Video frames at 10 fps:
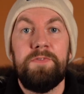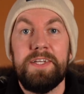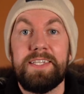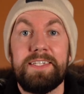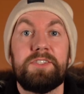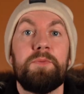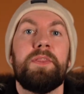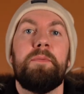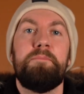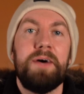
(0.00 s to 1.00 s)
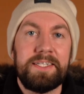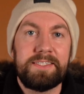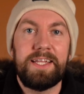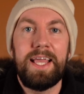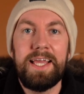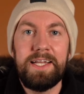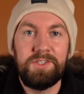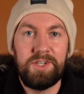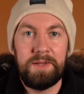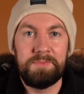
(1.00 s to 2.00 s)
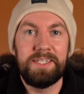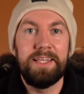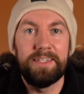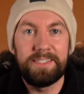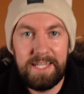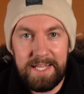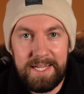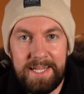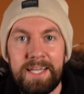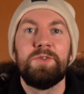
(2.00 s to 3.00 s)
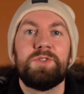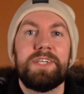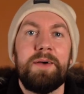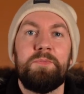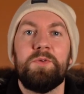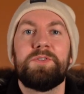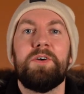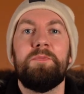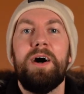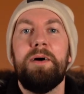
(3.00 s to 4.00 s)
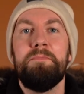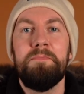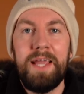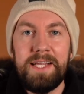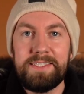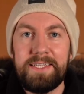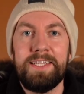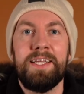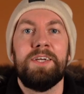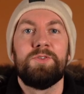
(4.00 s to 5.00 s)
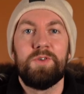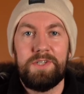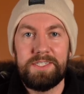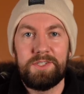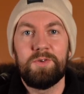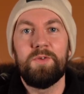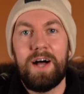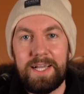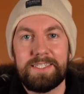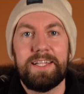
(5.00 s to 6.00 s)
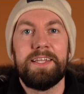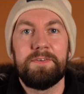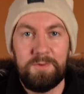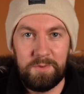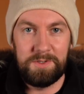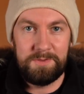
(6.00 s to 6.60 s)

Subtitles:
visit some of the best hidden gems in the city to sample some amazing traditional Icelandic food.